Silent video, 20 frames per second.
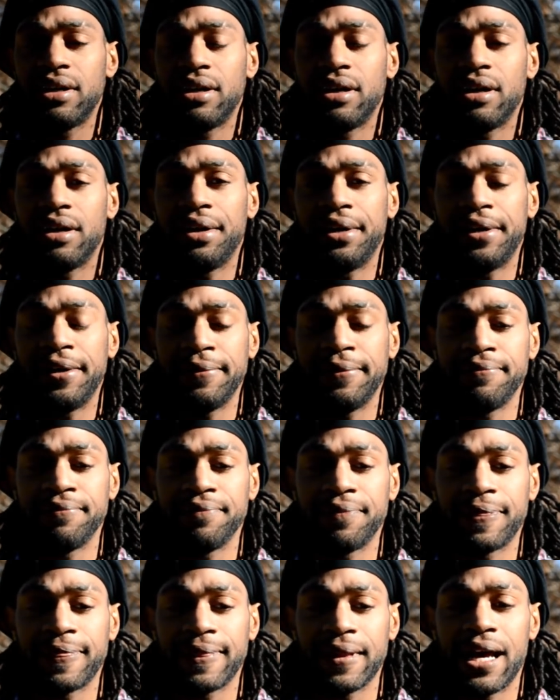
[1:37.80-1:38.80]
Um,
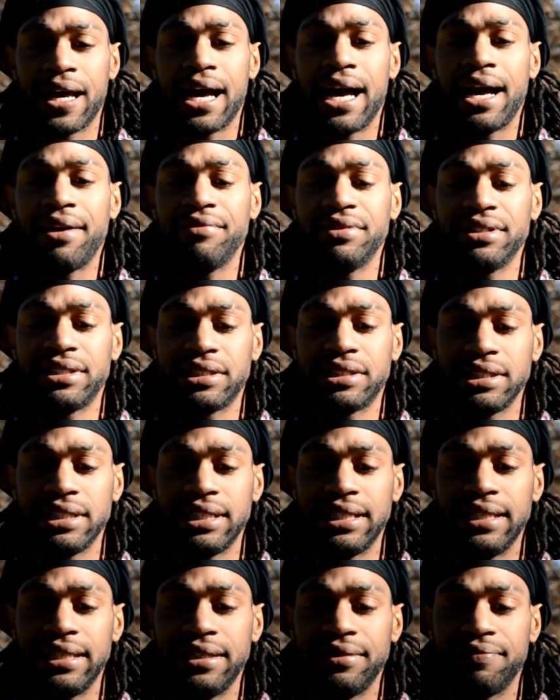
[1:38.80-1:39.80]

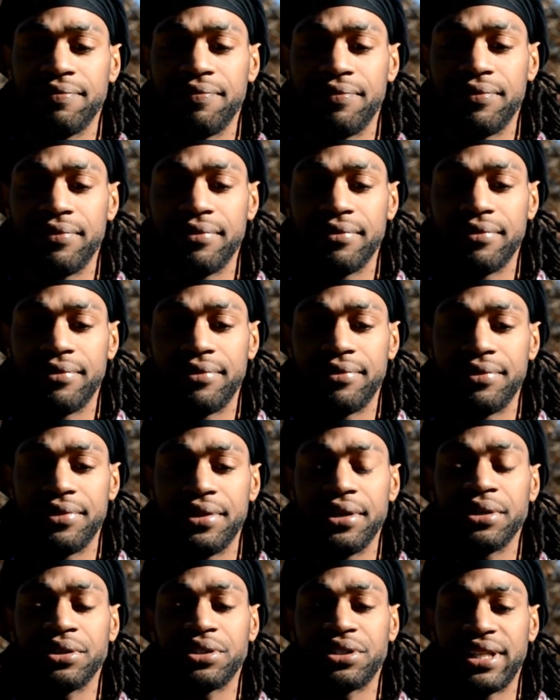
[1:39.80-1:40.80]
obviously,
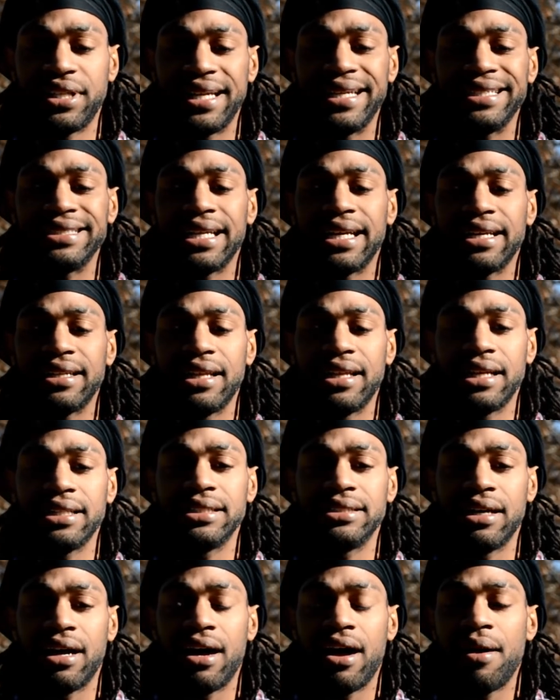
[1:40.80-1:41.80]
there's things at that
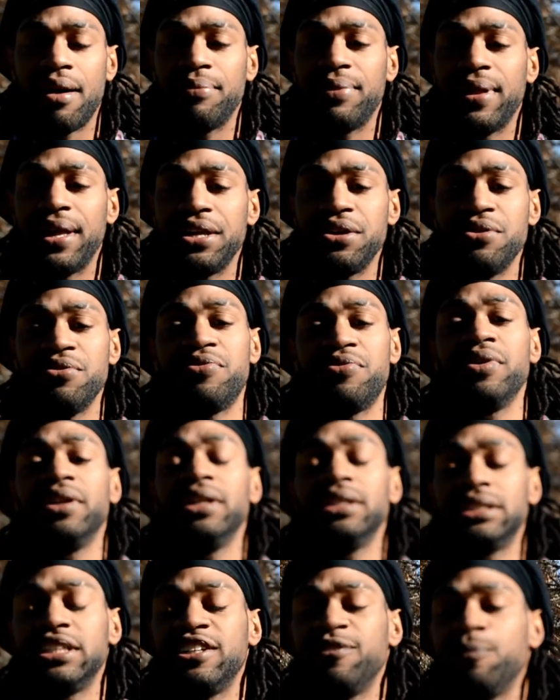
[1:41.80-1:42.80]
job that you feel
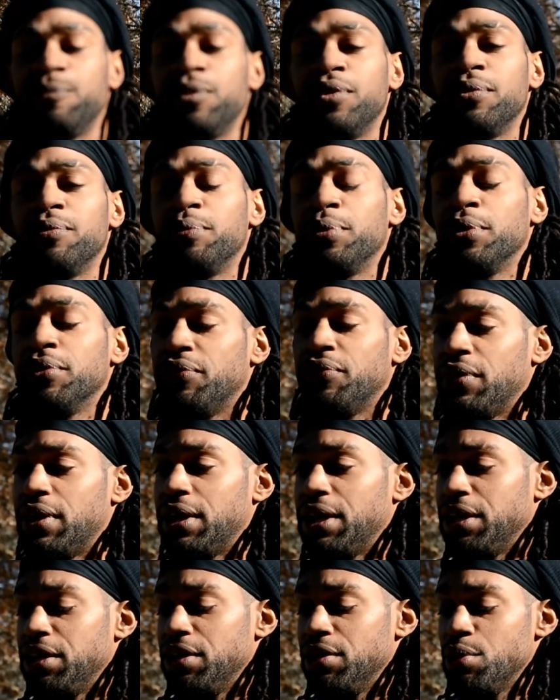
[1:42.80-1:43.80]
as if pre
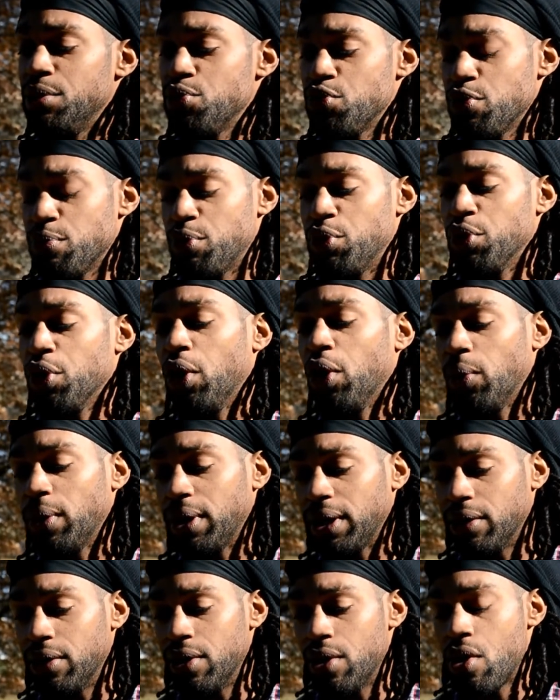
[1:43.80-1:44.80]
preventing you from
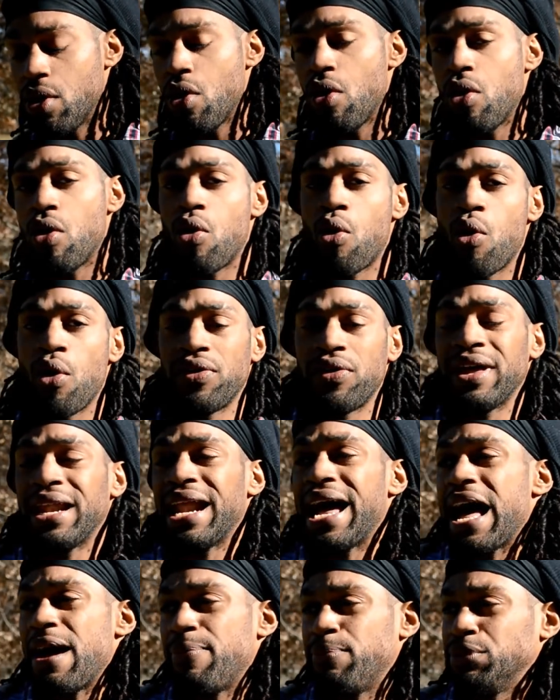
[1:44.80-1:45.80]
growing or that
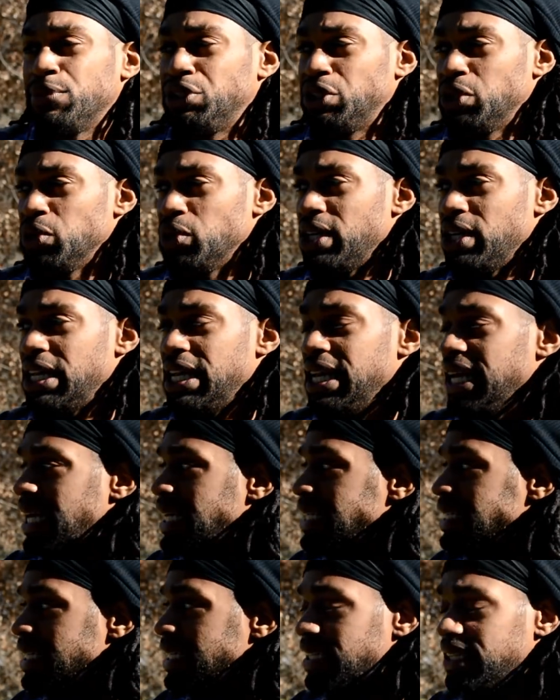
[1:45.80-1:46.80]
opportunity
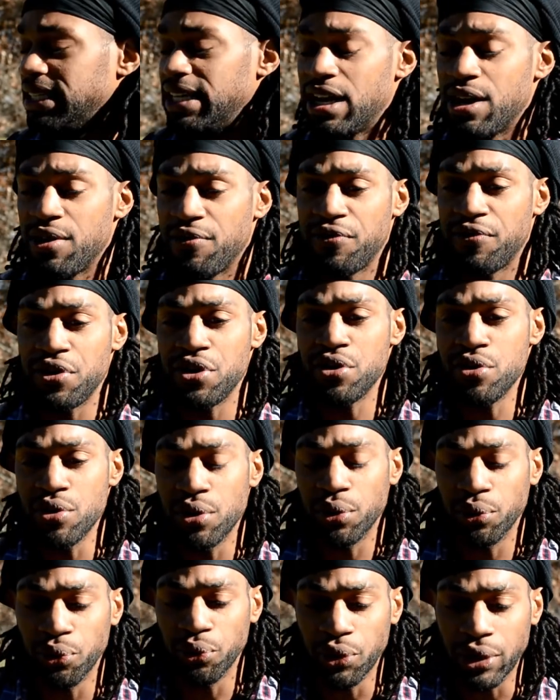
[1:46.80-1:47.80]
isn't there for you to
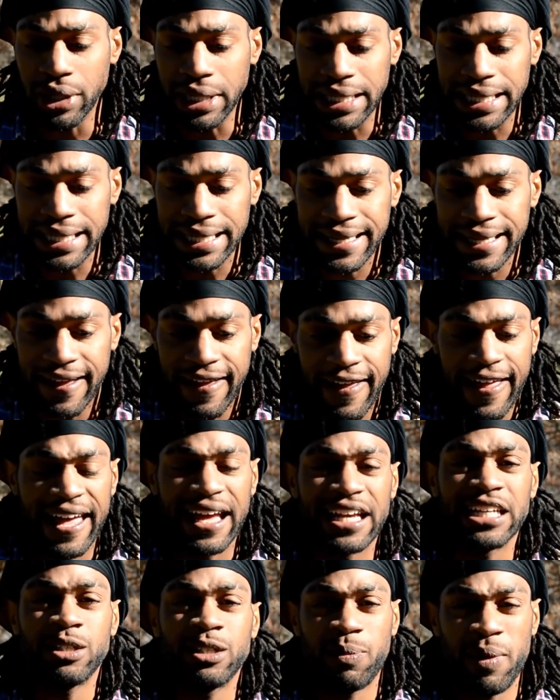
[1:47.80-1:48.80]
really
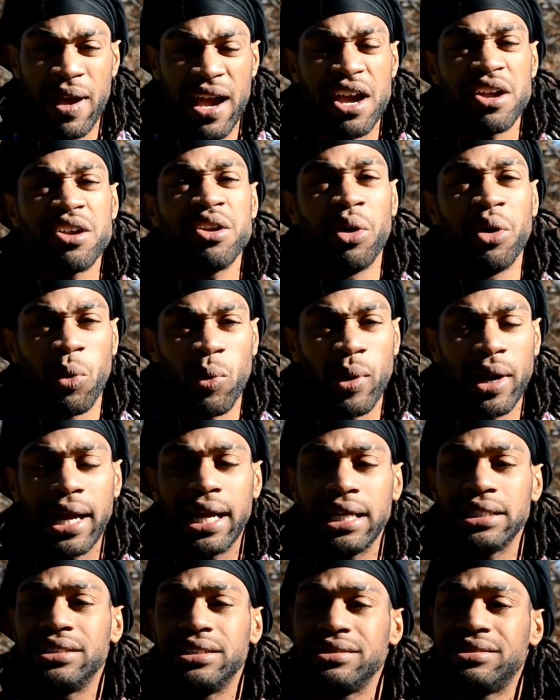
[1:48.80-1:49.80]
expand your
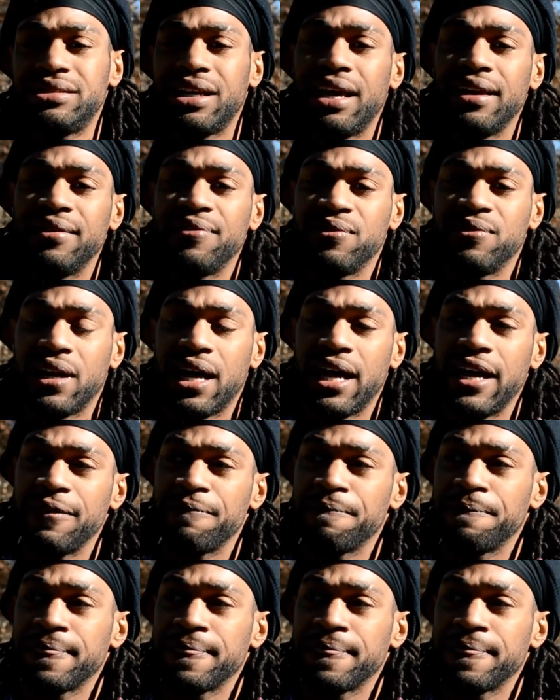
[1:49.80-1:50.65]
wings and take flight.